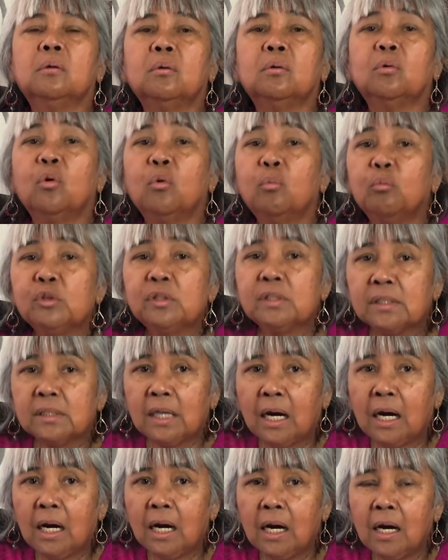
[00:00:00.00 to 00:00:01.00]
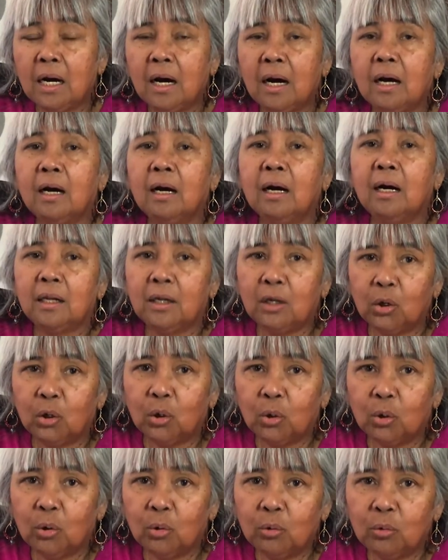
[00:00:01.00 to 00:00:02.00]
Kumusta?
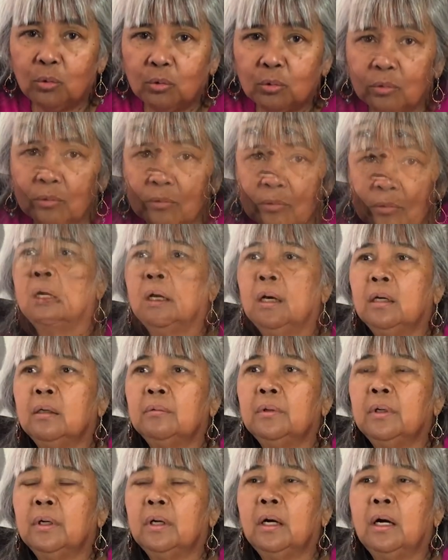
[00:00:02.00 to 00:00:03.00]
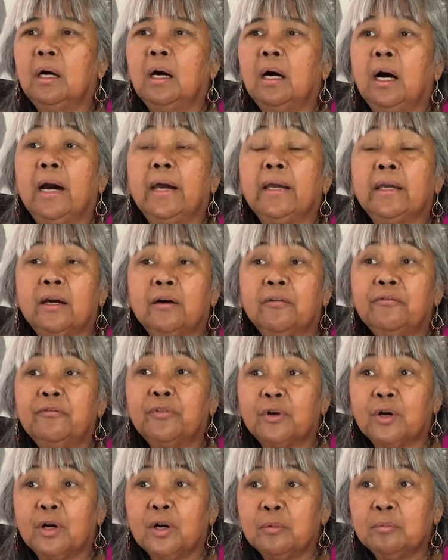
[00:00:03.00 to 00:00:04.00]
Hello. I come
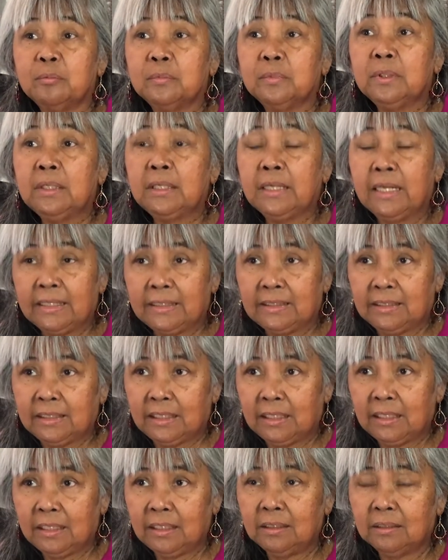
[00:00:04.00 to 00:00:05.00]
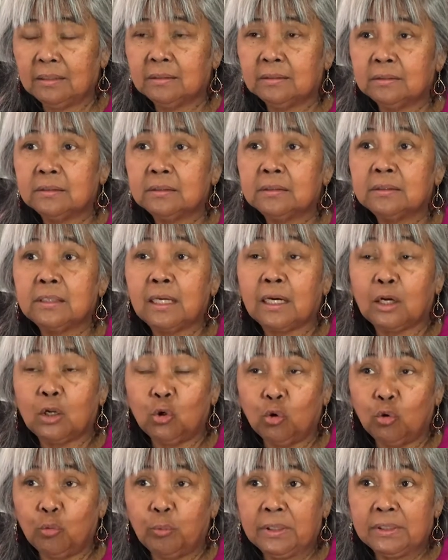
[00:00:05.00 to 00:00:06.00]
from Leyte,
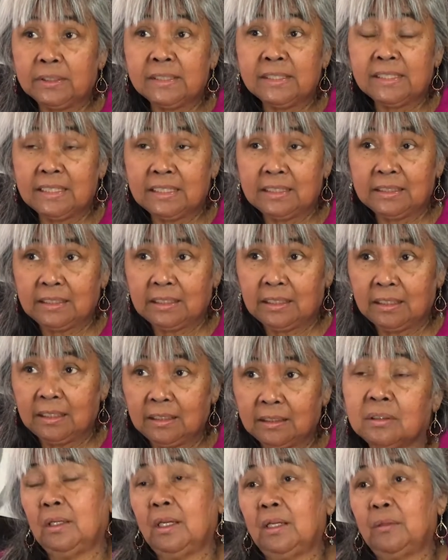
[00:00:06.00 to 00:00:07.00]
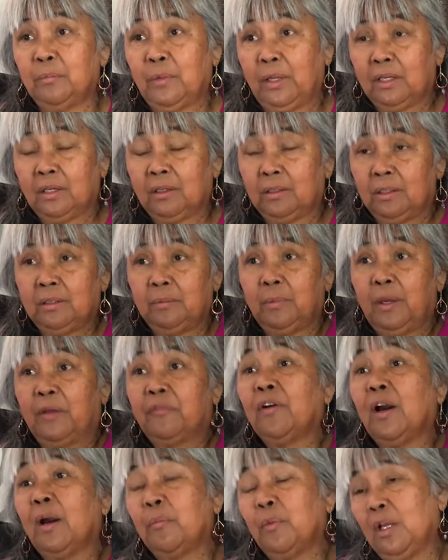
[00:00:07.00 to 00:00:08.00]
Tacloban City. In my
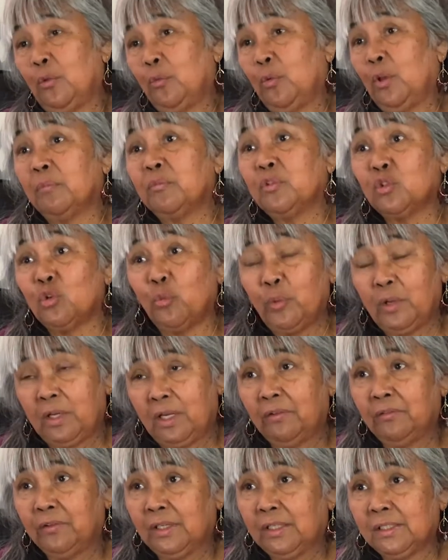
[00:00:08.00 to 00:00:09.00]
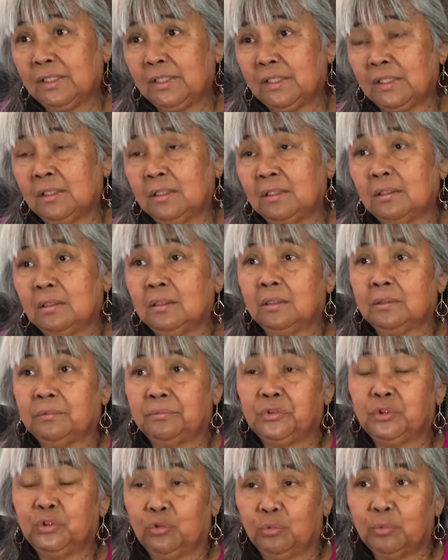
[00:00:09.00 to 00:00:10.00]
family, we have so many of us,
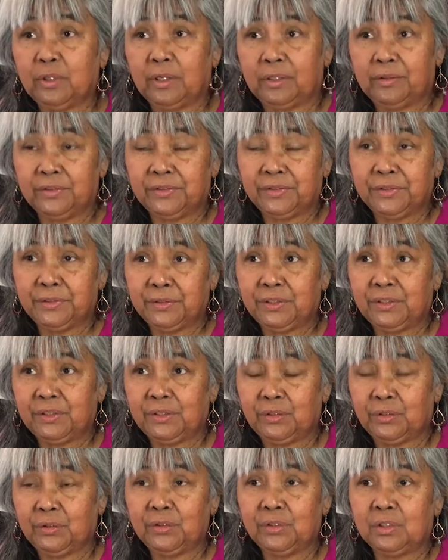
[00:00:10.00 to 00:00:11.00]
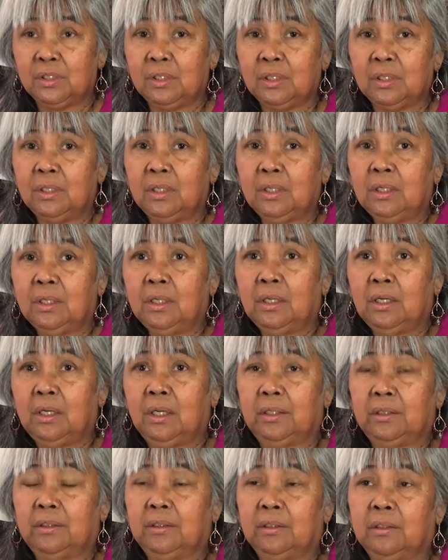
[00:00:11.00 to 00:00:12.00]
brothers and sisters,
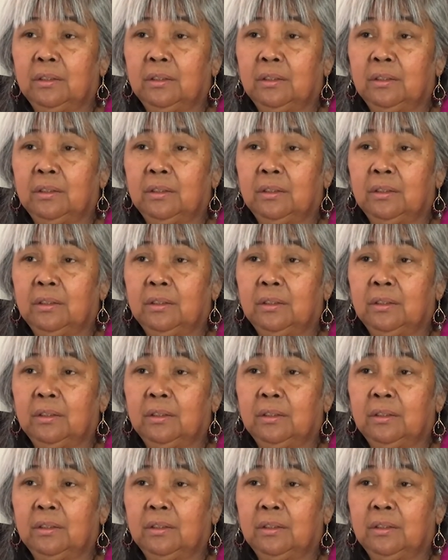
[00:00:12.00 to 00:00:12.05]
and